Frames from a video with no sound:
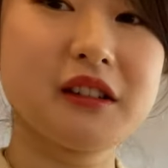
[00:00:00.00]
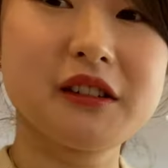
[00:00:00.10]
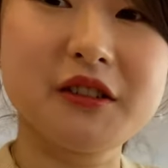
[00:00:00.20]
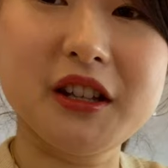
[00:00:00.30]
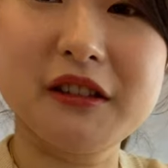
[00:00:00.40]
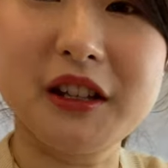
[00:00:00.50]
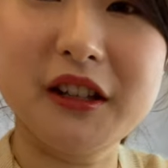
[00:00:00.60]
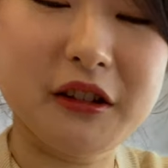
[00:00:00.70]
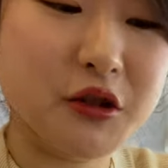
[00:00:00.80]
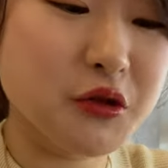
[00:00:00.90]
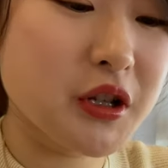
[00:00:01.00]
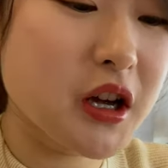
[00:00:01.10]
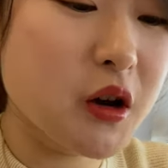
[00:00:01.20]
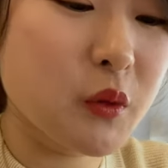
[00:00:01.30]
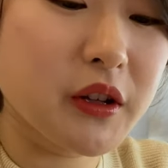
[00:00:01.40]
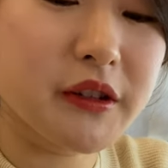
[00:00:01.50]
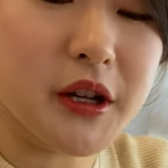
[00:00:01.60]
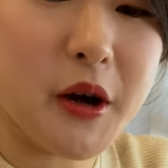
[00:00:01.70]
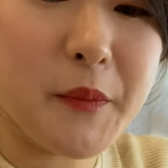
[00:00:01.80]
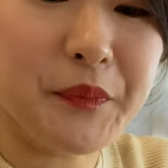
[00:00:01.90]
So this one is tuna with
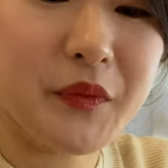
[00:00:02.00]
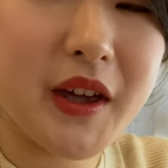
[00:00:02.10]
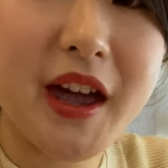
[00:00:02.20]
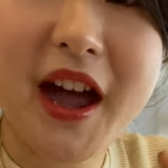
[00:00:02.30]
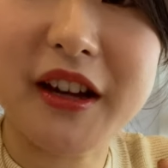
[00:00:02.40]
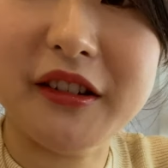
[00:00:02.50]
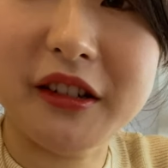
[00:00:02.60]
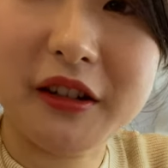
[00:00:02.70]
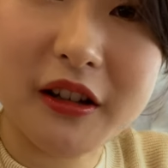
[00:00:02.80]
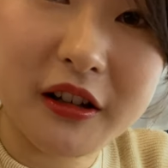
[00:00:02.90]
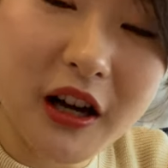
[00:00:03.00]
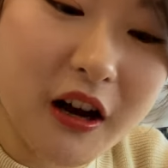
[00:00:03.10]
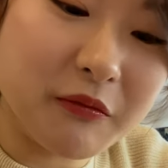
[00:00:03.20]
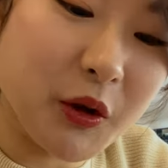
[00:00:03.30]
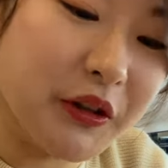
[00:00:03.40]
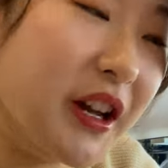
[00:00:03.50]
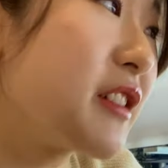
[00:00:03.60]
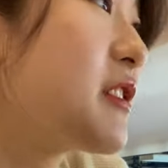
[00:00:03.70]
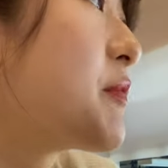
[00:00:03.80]
some eggs, half-boiled eggs.